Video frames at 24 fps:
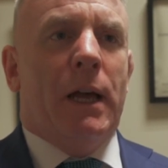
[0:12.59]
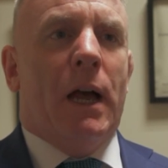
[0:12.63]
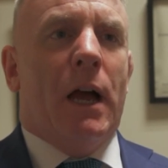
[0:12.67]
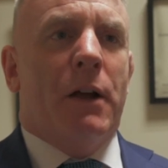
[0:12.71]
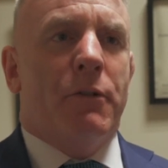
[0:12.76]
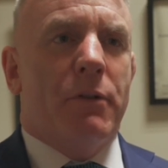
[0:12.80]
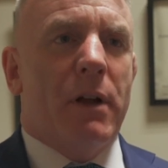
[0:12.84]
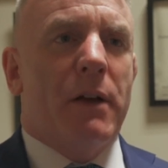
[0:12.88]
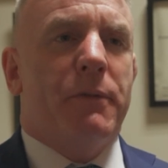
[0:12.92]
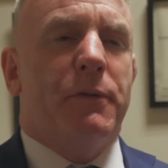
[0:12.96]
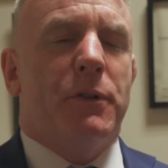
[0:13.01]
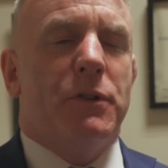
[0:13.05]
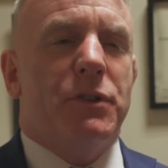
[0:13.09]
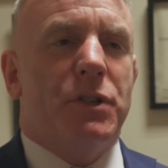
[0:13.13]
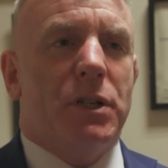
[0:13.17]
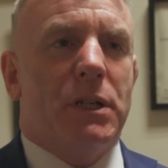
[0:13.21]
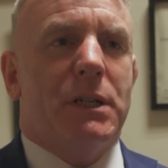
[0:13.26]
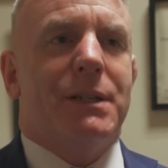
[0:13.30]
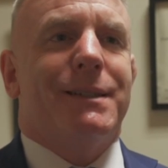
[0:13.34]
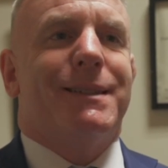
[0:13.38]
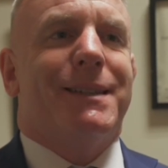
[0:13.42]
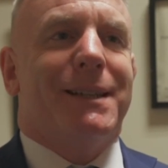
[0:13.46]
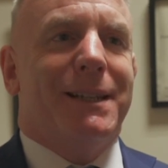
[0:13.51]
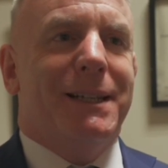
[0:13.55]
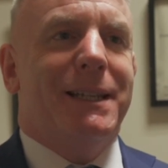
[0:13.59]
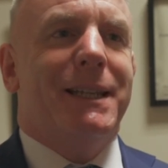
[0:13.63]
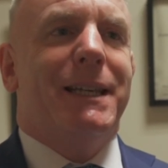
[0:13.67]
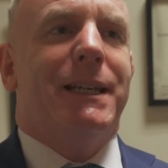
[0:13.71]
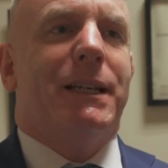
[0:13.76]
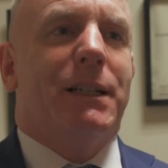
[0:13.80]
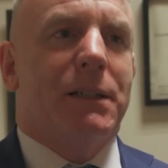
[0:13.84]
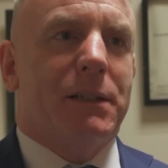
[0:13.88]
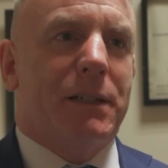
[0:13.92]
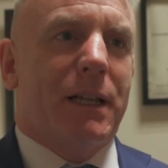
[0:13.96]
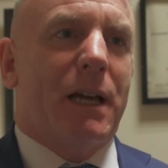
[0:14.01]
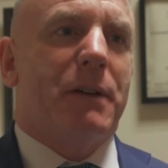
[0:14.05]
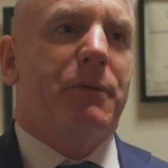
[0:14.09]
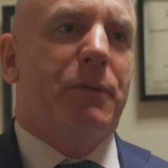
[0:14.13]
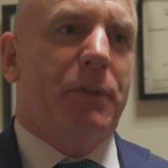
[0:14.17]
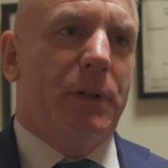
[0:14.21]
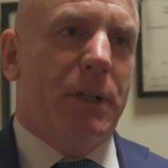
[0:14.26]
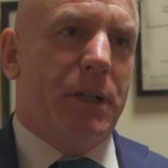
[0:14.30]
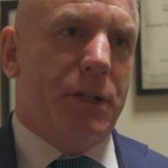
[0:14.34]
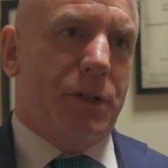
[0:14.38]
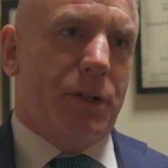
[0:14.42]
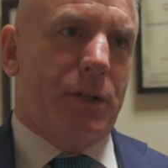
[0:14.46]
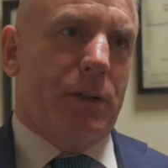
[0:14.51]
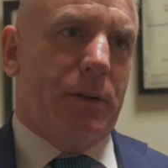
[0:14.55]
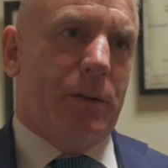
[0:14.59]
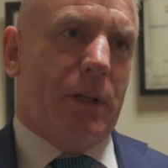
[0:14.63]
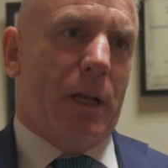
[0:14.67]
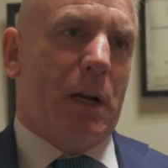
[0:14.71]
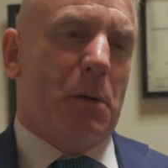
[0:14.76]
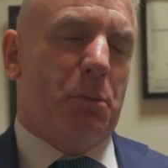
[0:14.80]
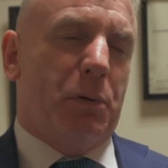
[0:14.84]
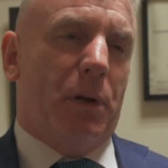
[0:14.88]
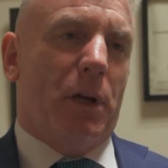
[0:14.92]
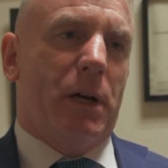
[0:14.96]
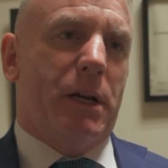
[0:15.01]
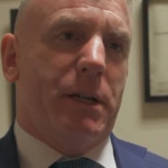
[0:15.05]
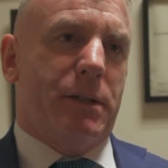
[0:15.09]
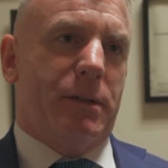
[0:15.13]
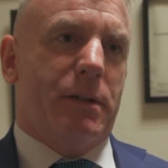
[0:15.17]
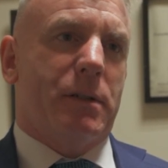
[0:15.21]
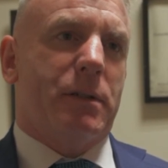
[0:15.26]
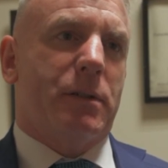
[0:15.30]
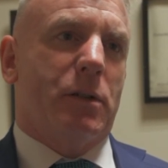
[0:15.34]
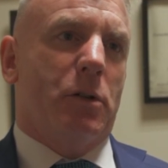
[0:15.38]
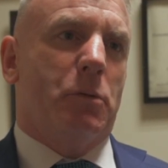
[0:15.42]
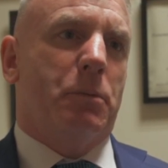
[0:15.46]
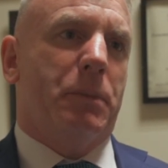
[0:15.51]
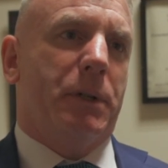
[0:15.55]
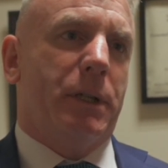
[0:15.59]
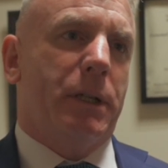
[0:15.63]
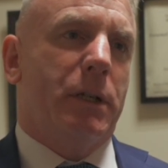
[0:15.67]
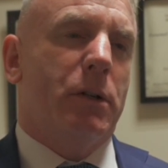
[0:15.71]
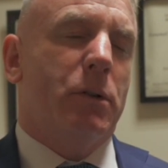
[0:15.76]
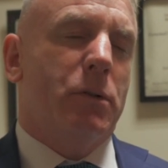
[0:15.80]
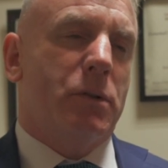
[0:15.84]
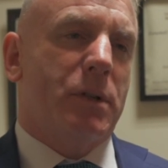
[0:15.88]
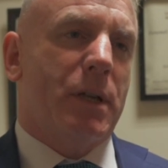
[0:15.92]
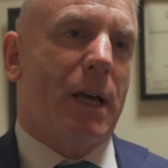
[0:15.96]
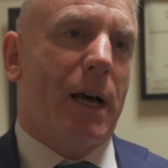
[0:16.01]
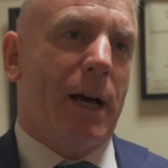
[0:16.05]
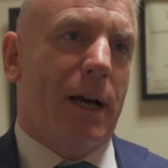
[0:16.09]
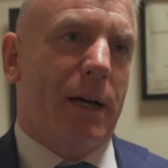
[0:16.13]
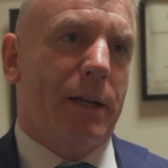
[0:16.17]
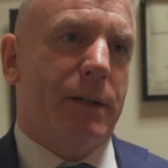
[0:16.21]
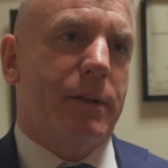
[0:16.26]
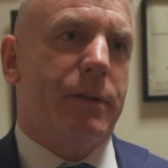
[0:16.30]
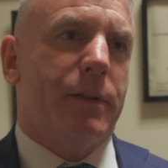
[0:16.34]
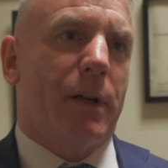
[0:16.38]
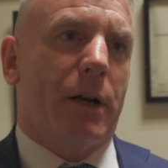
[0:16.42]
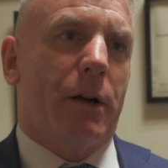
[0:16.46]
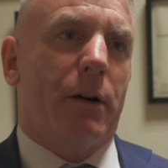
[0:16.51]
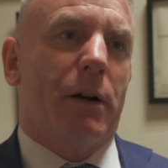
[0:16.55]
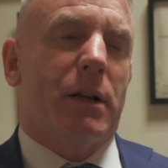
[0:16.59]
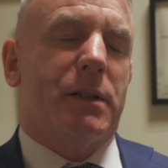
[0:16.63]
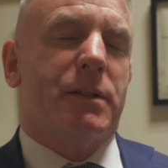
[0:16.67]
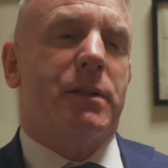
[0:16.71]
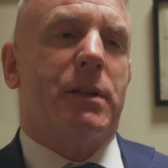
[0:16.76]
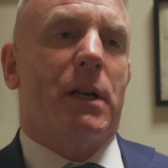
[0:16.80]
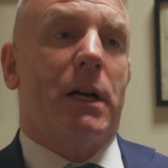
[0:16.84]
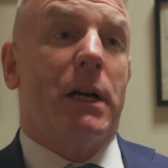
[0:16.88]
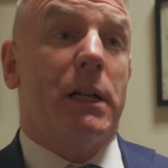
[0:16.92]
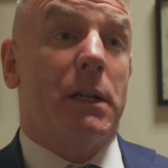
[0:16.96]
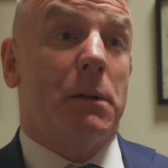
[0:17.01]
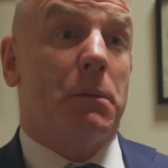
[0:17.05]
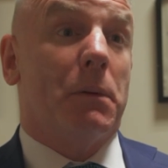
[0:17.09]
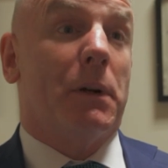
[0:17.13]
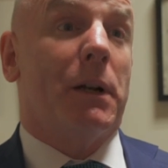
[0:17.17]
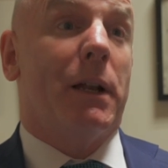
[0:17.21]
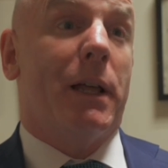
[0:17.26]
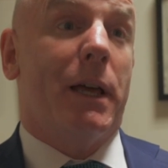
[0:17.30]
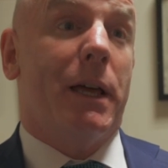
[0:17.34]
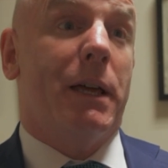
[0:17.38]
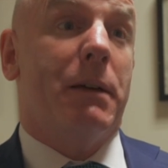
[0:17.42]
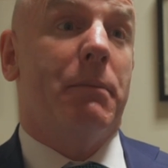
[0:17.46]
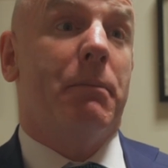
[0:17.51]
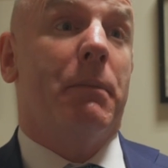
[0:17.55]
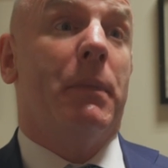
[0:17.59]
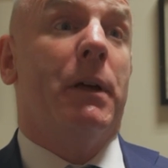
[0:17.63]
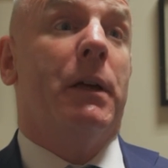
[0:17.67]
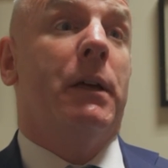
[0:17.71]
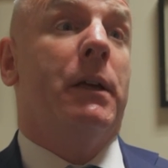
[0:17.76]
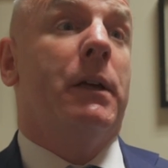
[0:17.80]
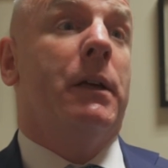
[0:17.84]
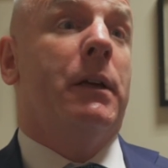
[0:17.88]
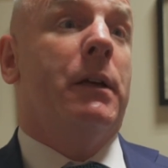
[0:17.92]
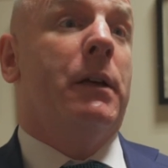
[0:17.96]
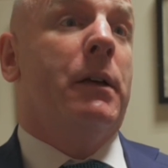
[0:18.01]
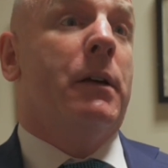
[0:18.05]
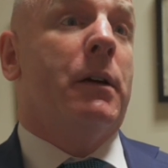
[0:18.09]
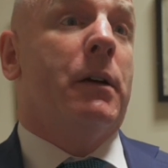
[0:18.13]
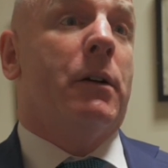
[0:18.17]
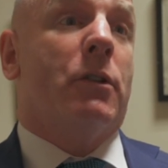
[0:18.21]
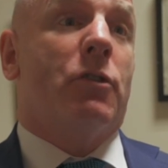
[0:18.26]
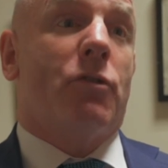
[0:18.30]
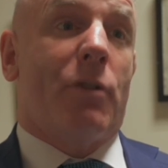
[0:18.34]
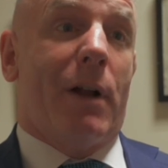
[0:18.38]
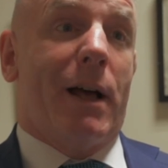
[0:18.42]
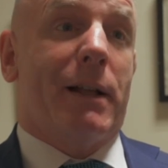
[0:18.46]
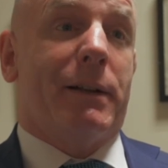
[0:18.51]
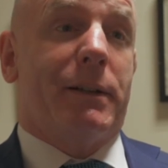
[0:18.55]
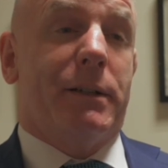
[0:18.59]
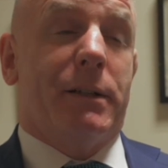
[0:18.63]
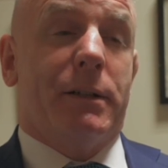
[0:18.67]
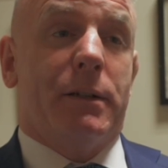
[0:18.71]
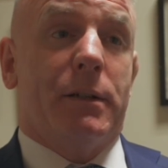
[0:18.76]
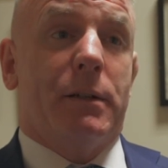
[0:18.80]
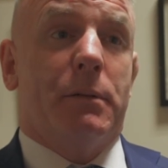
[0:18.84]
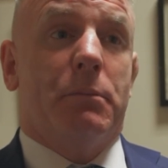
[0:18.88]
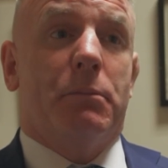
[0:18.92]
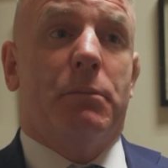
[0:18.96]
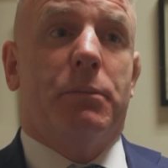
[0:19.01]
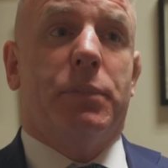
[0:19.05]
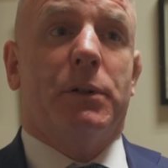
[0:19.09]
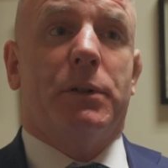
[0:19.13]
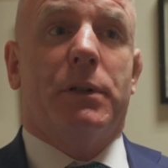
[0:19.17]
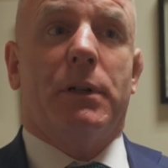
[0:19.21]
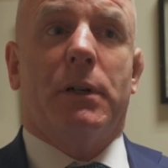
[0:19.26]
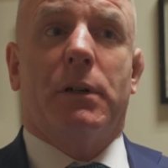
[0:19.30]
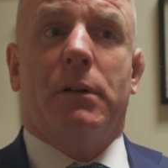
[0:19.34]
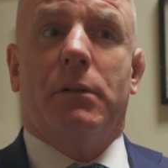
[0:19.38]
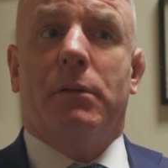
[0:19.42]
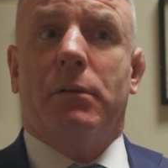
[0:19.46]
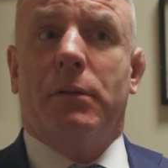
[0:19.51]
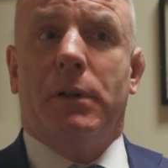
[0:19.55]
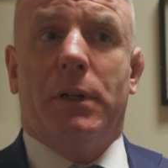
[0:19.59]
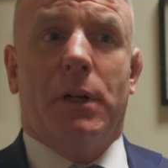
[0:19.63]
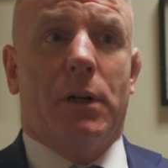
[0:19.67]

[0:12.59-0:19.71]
A refugee is a legal definition that applies to somebody who's had their asylum claim granted. But they're,